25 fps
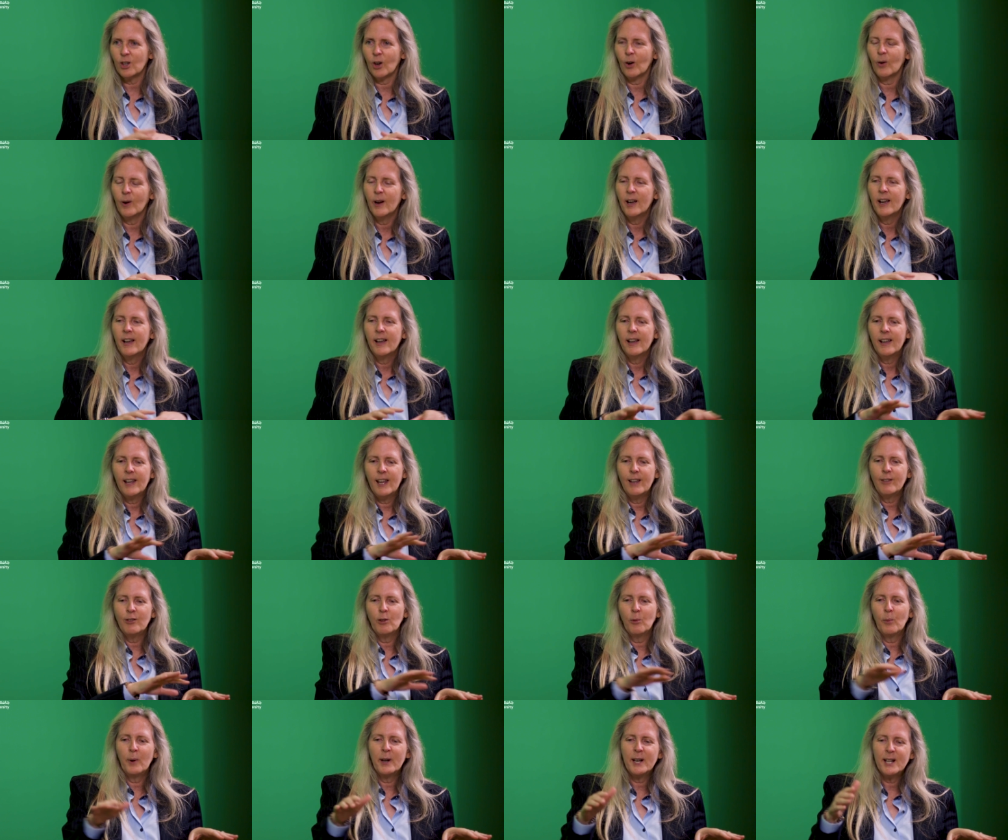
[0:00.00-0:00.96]
So
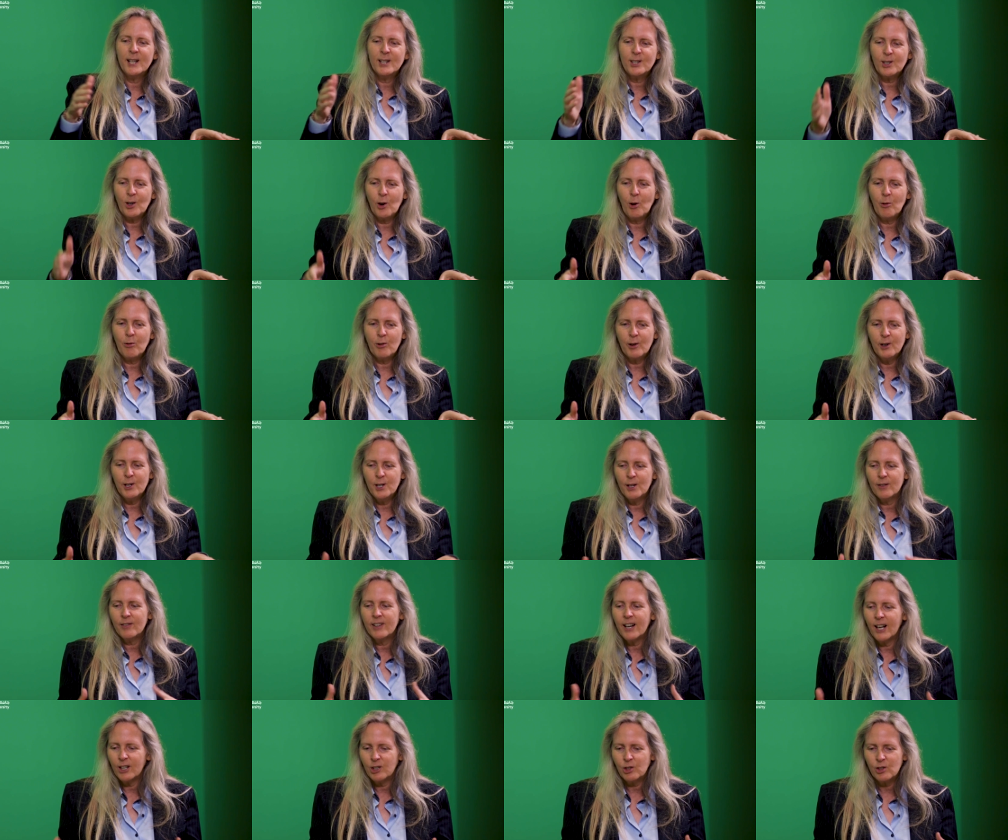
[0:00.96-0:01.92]
even when it's over and
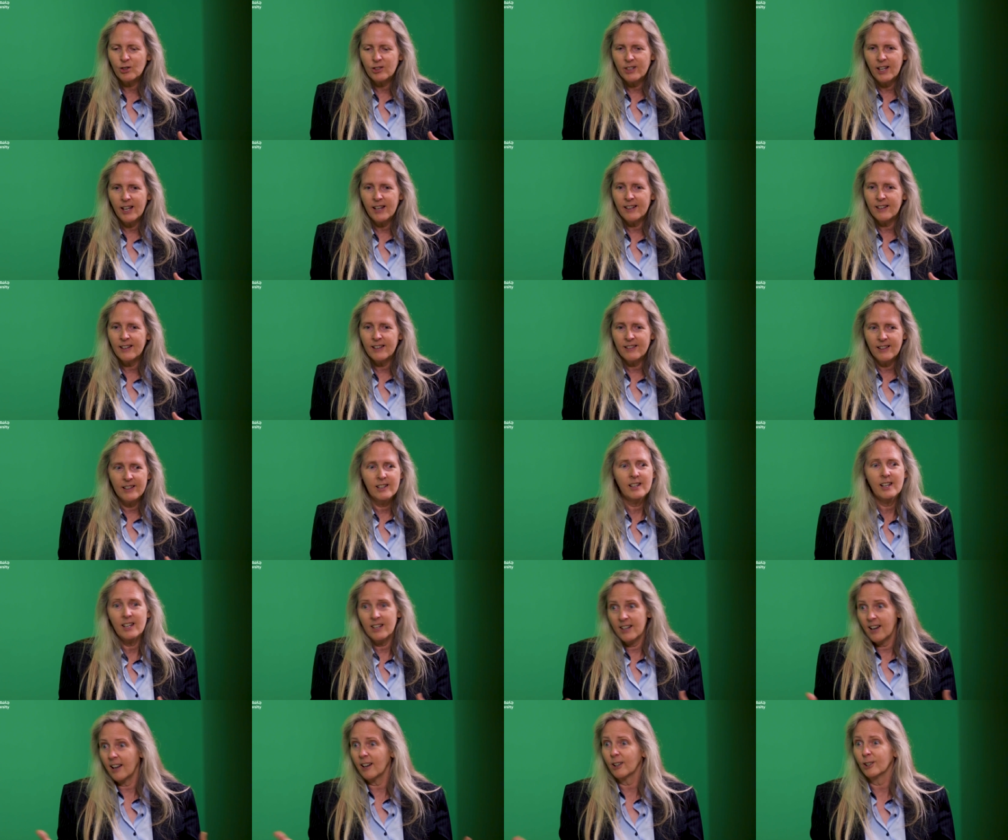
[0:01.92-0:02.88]
you've got your data,
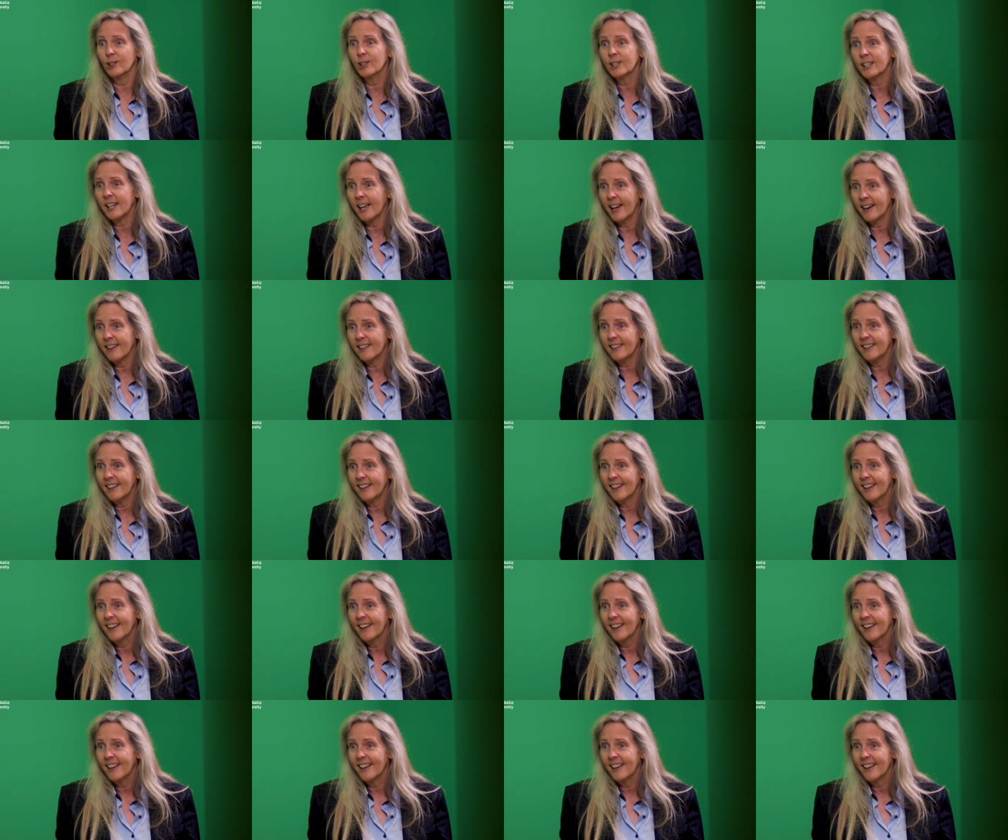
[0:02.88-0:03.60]
then you got to look at it.